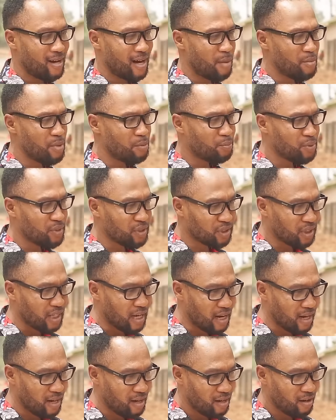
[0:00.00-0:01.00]
I'm a
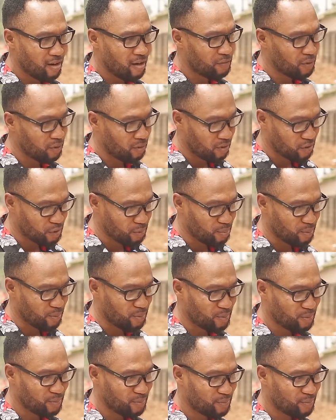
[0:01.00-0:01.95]
preacher of the gospel.